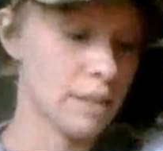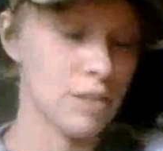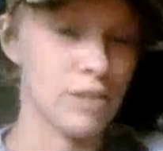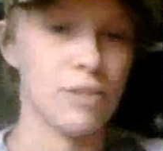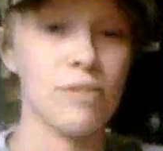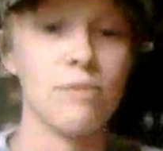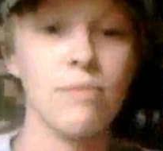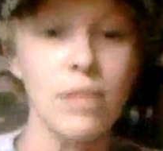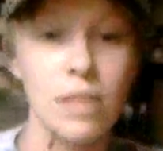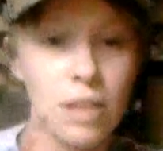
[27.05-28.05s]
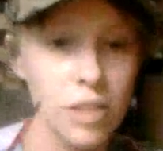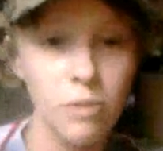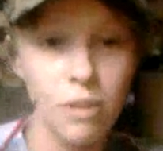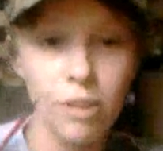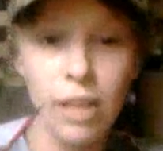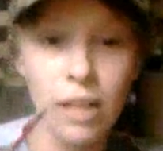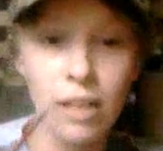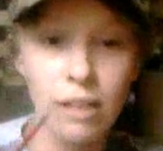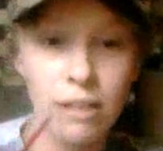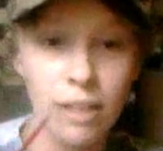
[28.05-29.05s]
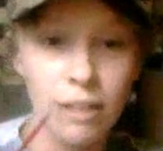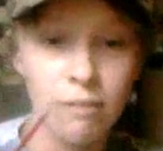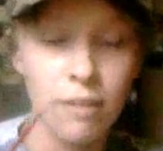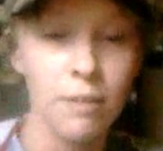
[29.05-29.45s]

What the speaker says: And just, you know, you want to get it in,